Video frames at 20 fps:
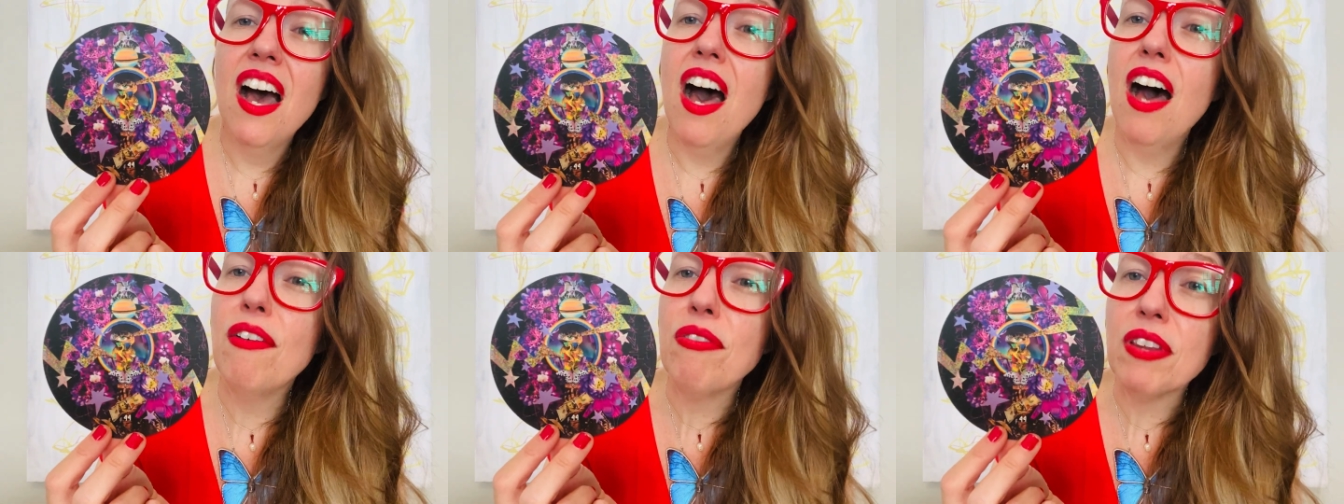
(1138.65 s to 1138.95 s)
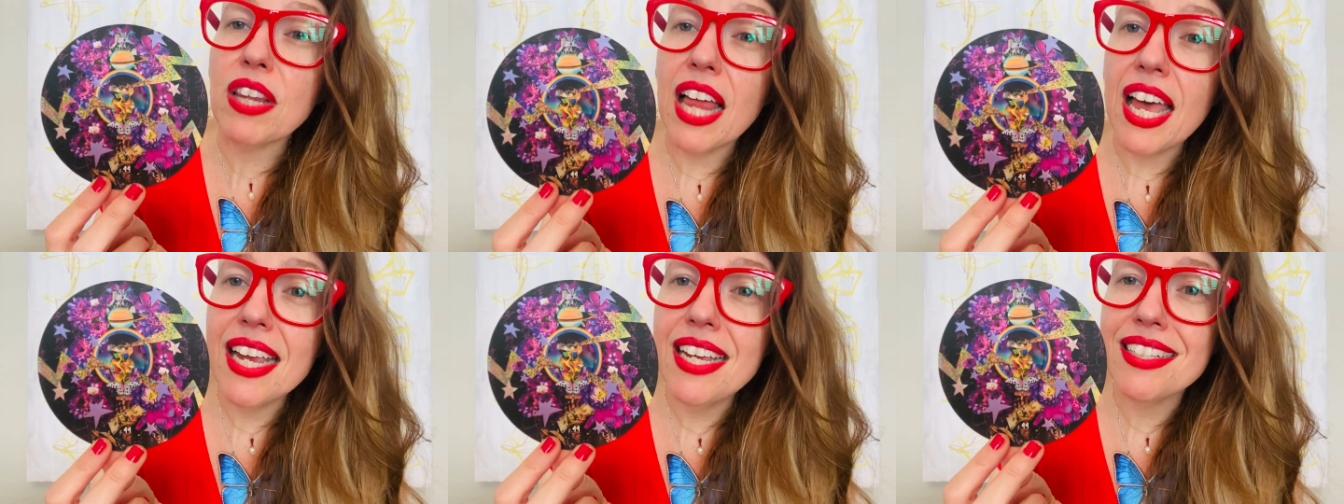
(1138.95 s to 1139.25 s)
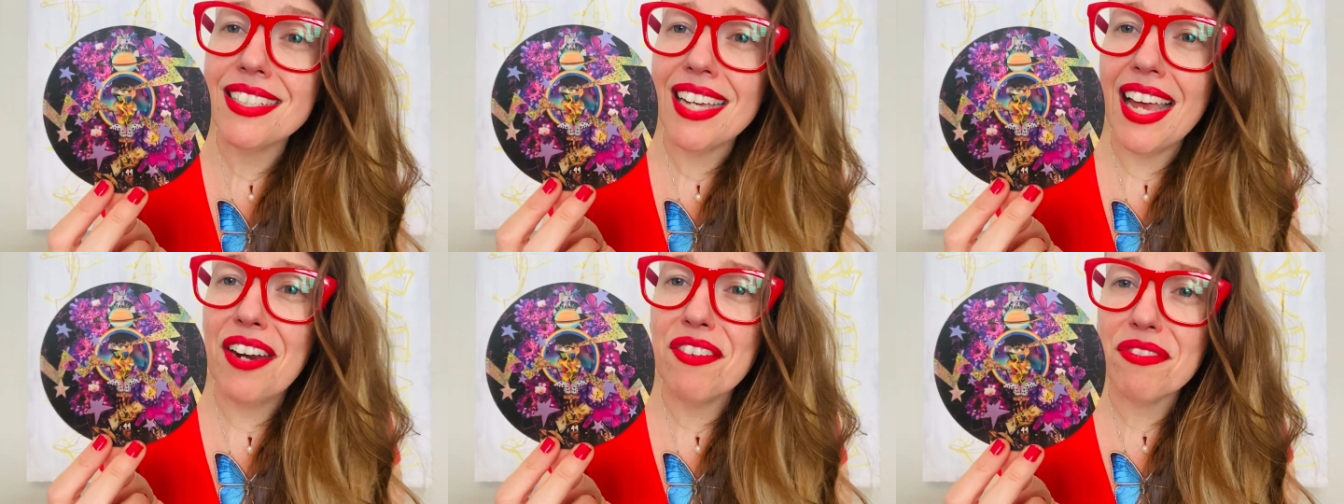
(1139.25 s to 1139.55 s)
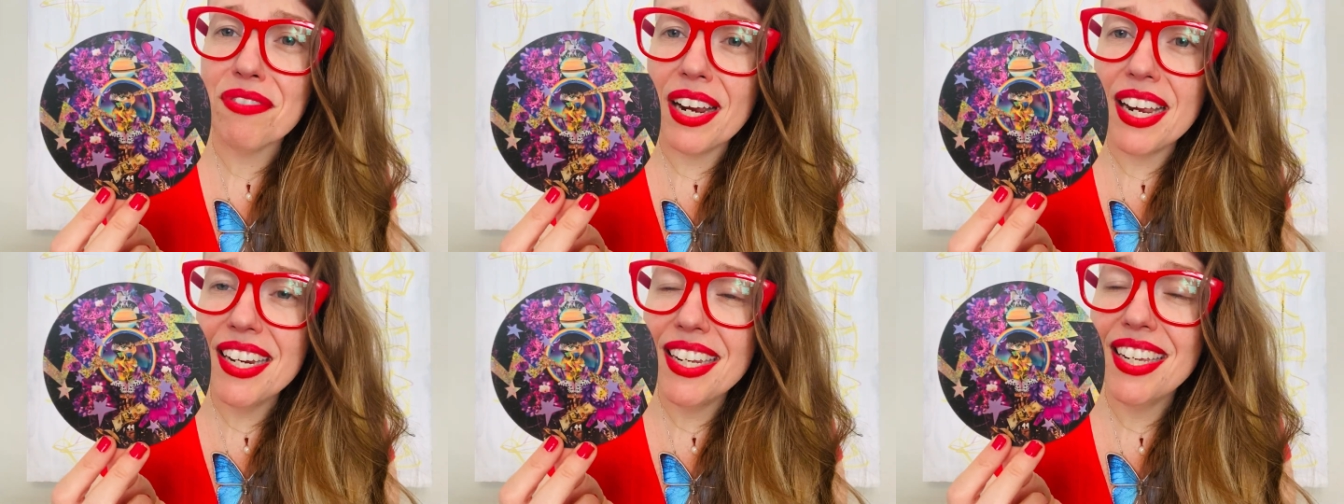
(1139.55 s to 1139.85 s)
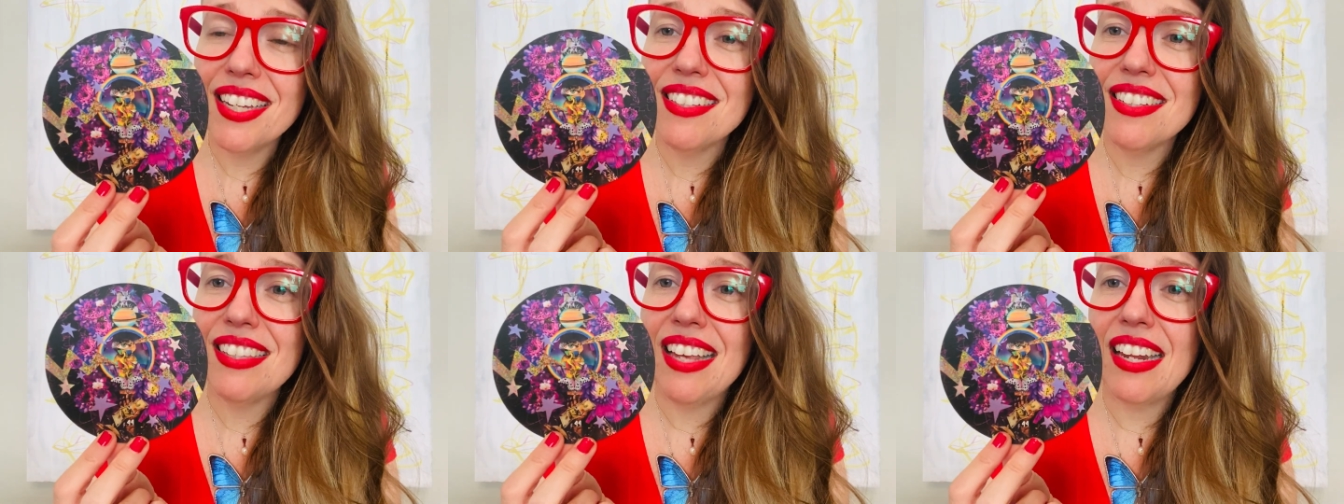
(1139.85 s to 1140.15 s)
of light and
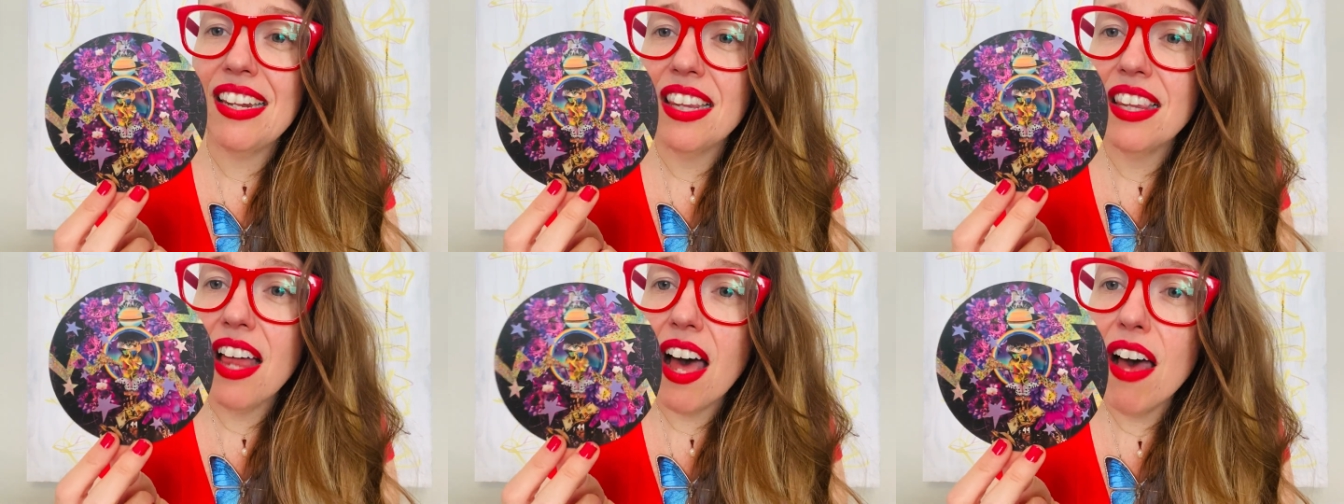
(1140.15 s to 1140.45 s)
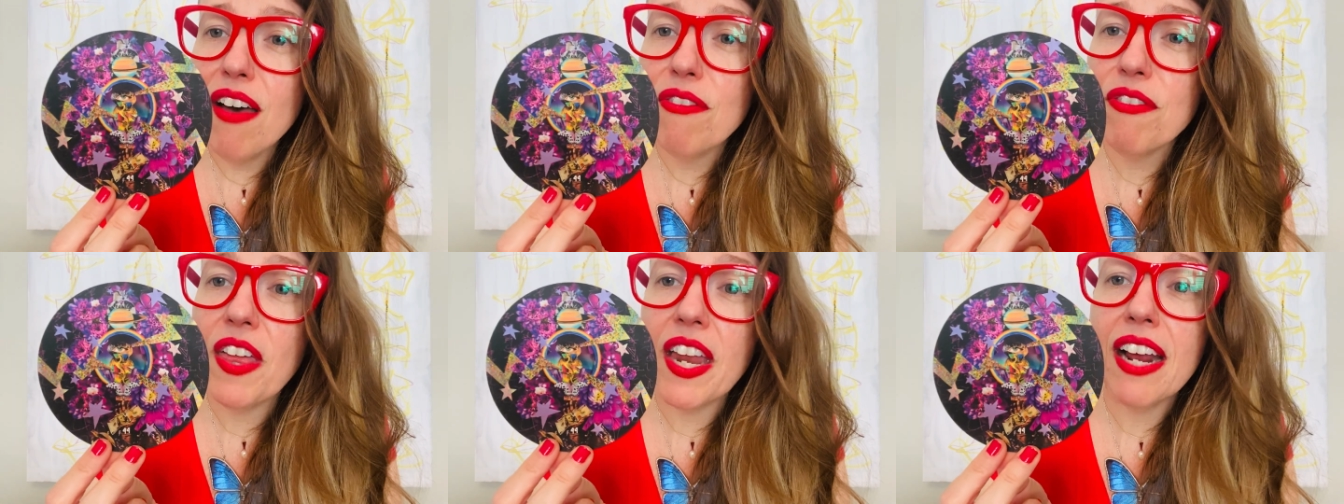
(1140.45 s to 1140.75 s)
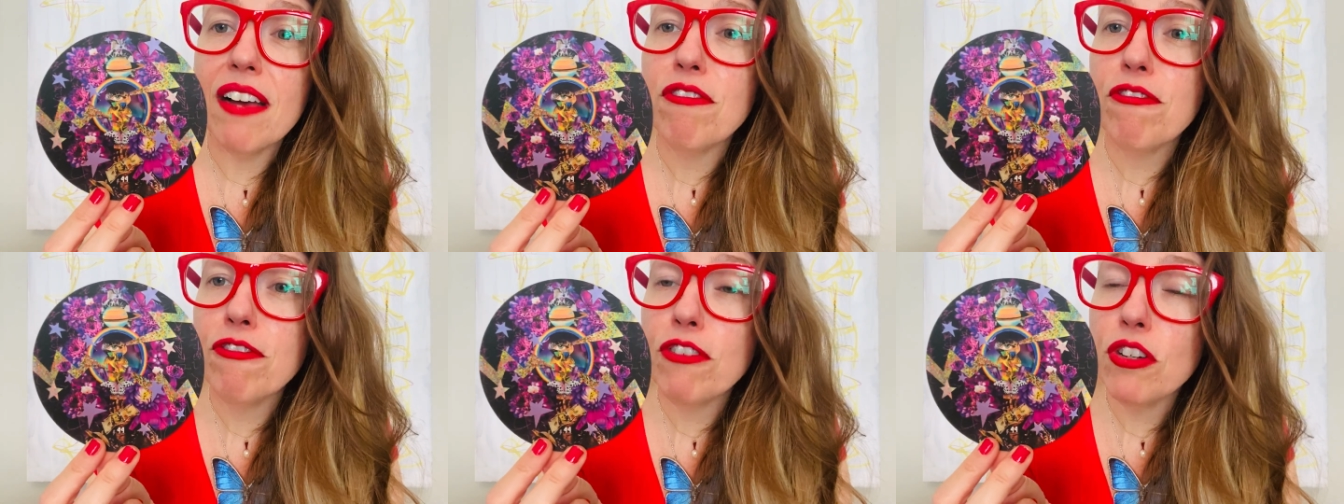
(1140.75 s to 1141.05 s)
radiance and love that have